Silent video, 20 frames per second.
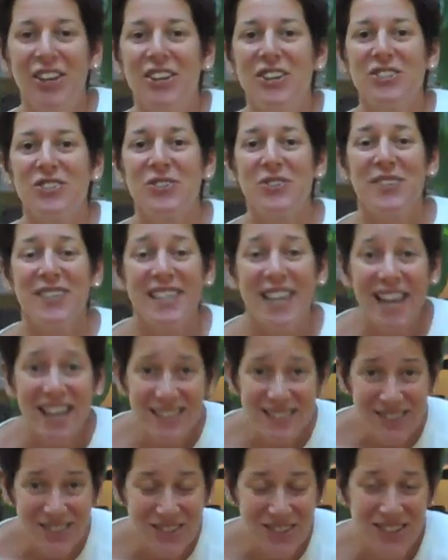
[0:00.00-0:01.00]
So
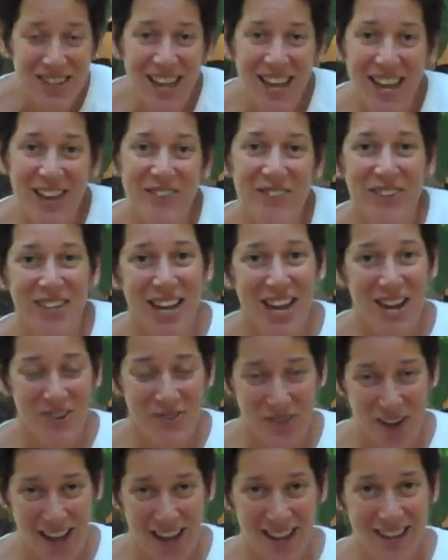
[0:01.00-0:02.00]
yesterday when I
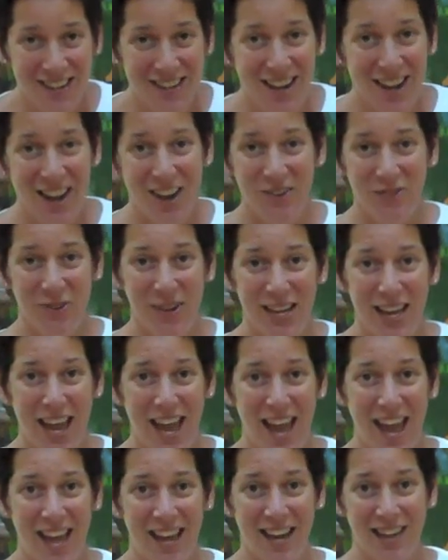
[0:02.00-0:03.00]
went, we
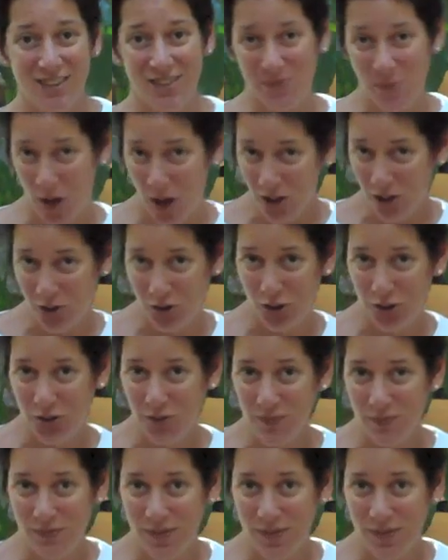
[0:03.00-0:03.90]
had a small group.